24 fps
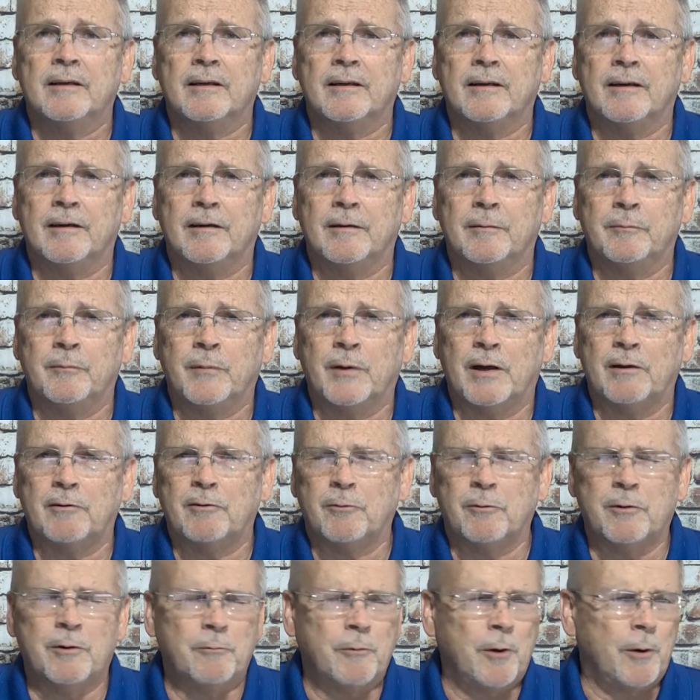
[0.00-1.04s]
I
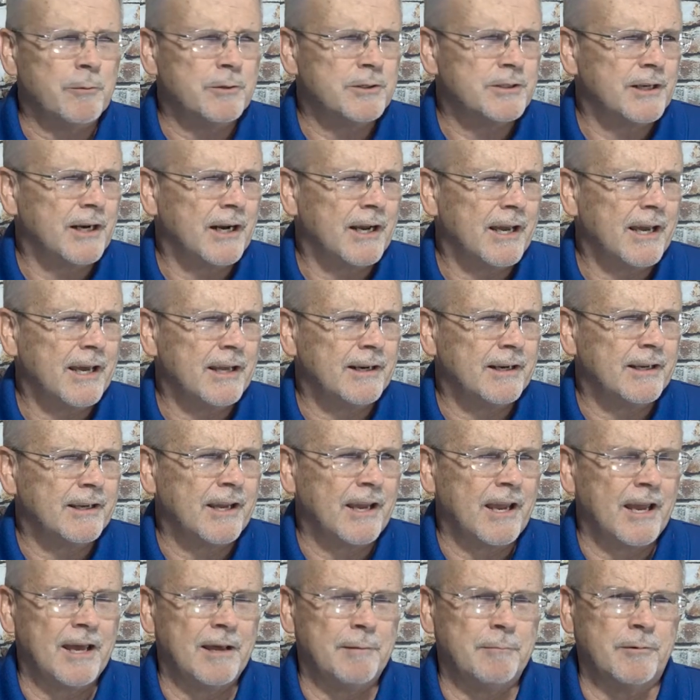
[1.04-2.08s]
had a
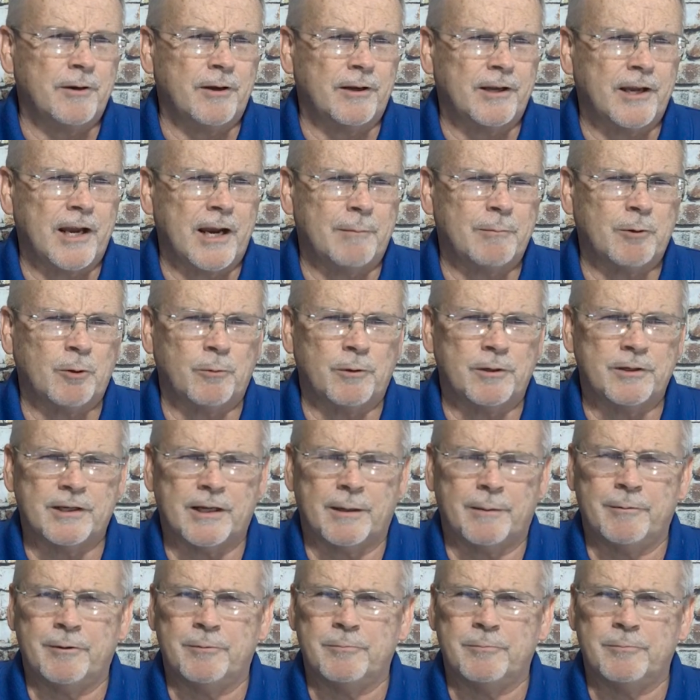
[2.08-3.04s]
camera one time.